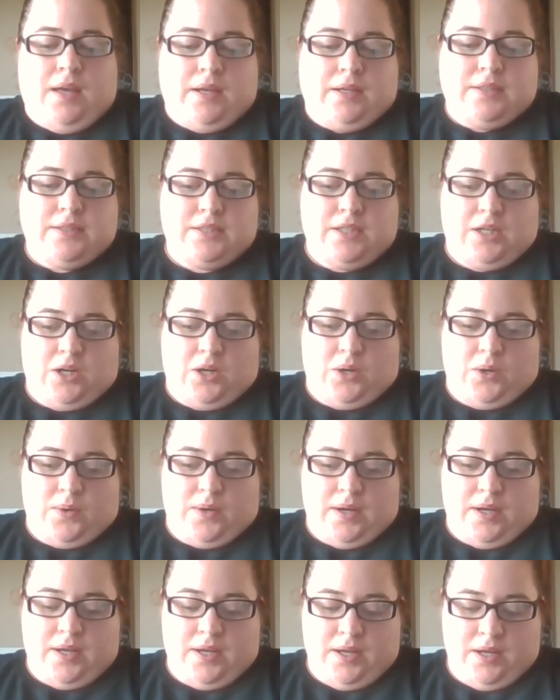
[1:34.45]
So
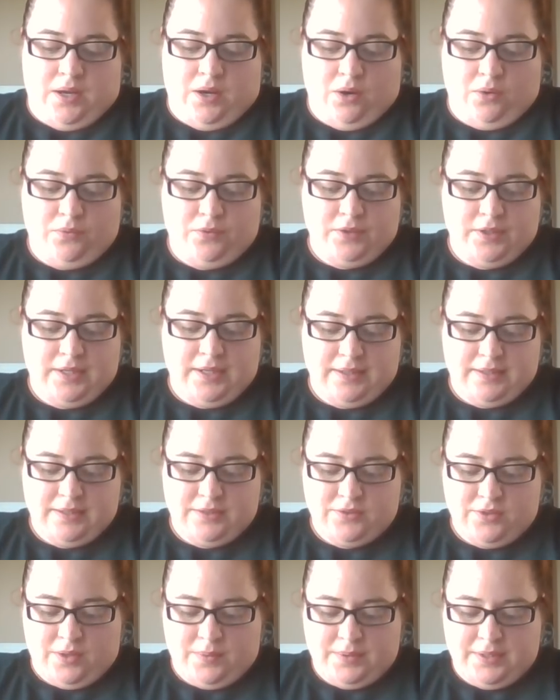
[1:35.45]
hopefully
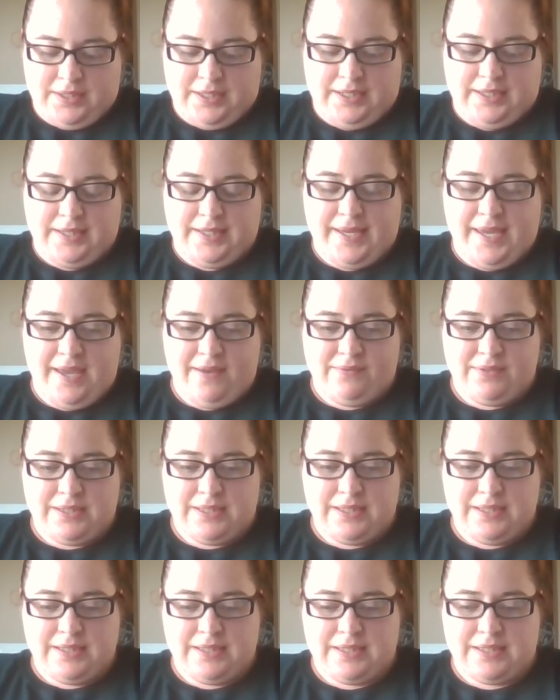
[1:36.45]
nothing's wrong with any of the
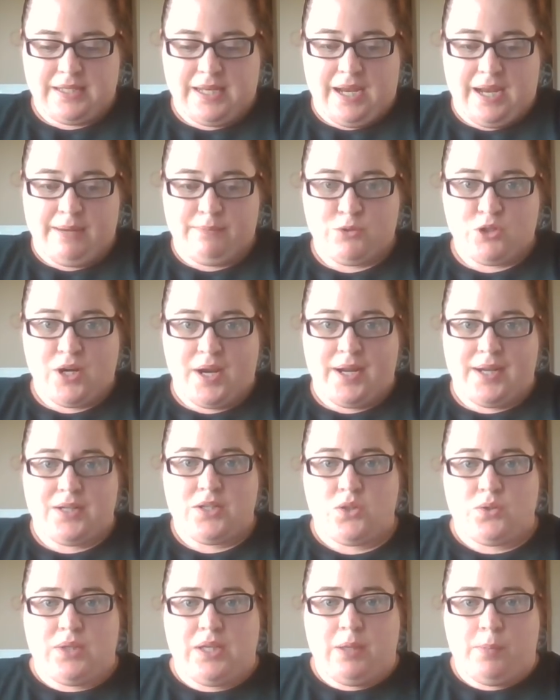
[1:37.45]
canvases. I'm trying
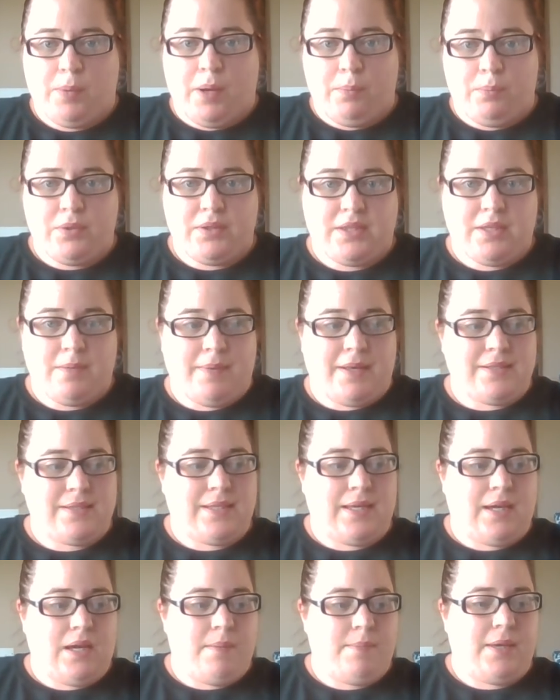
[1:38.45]
to keep up with them as
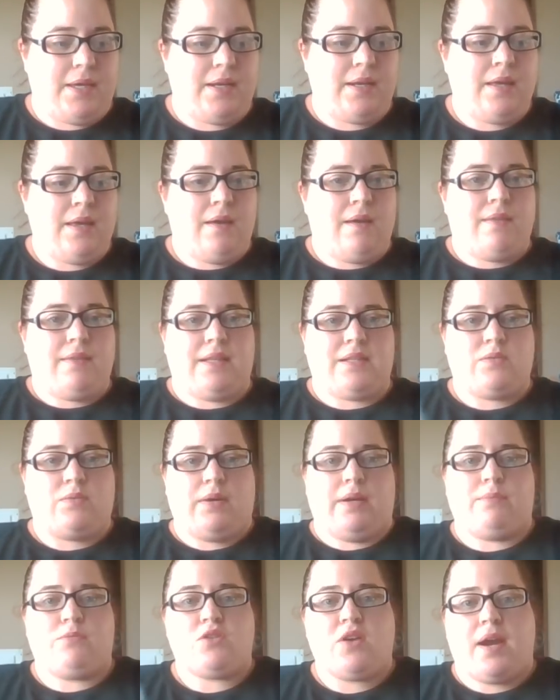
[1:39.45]
they come in. That's why
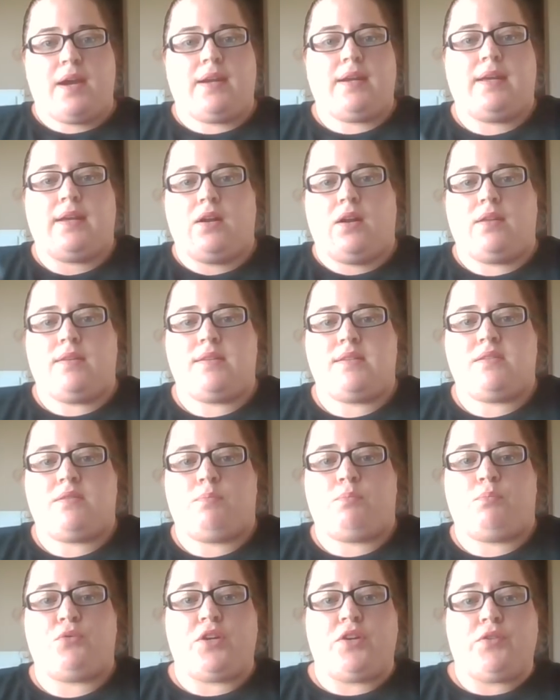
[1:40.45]
I'm trying to get all these
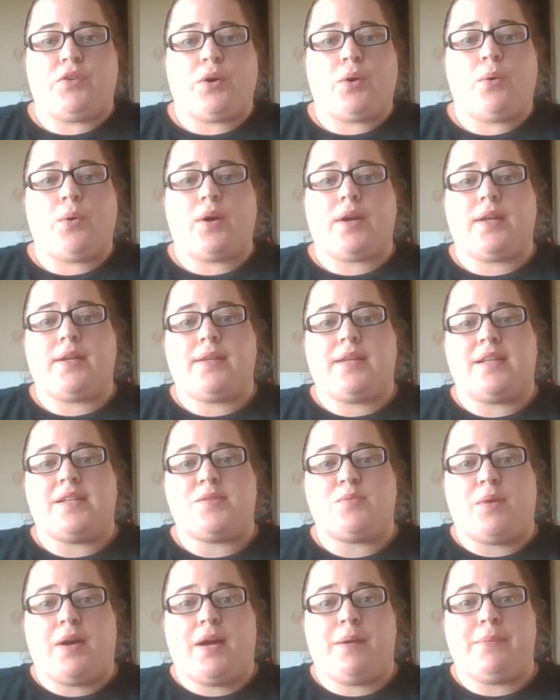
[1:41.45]
pre-recorded.
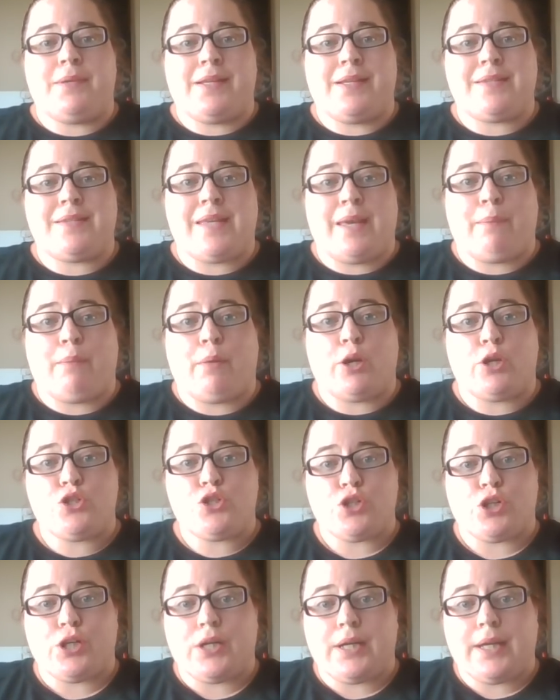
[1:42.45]
That's why I'm in the same
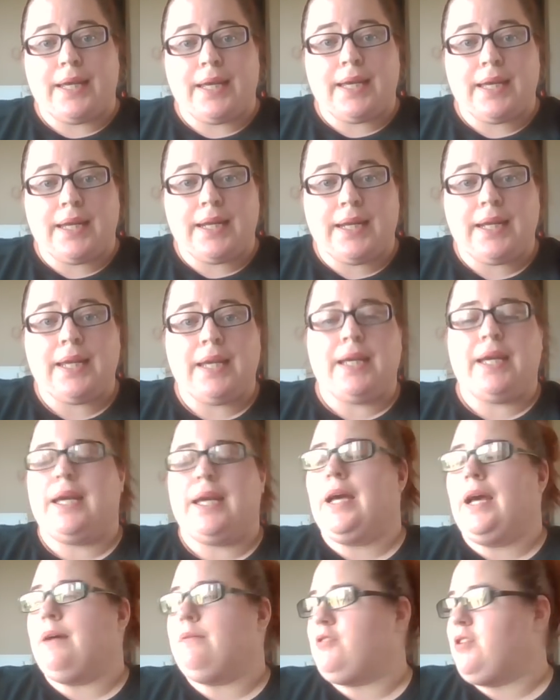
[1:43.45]
shirt again.
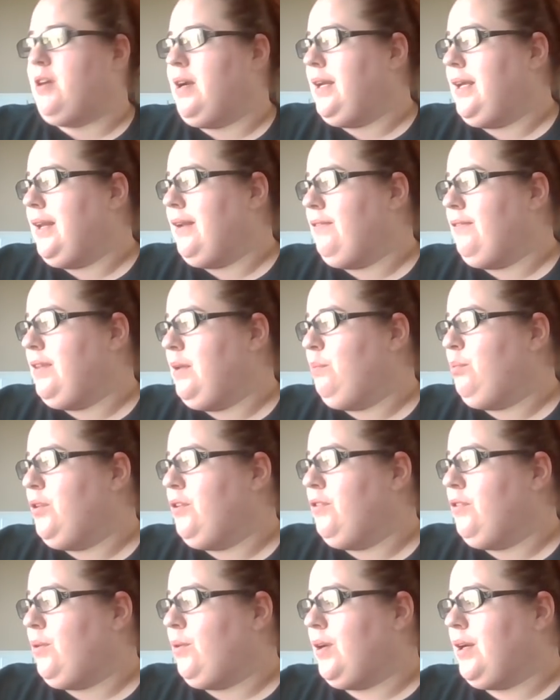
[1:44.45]
I'm trying to get everything
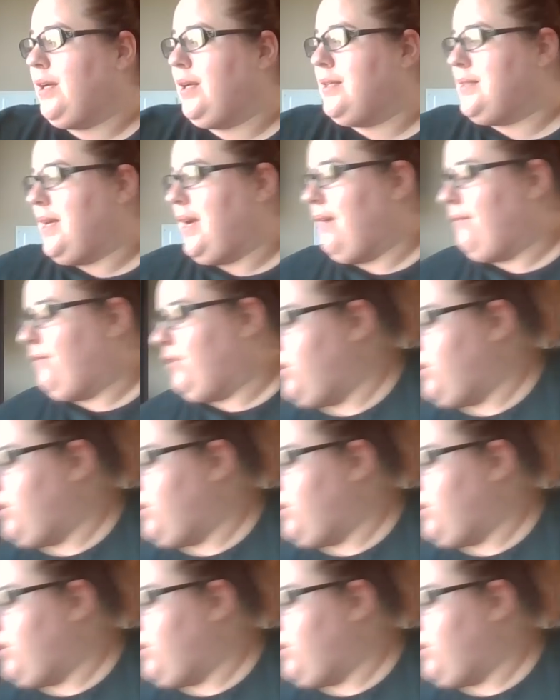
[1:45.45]
pre-recorded because I have a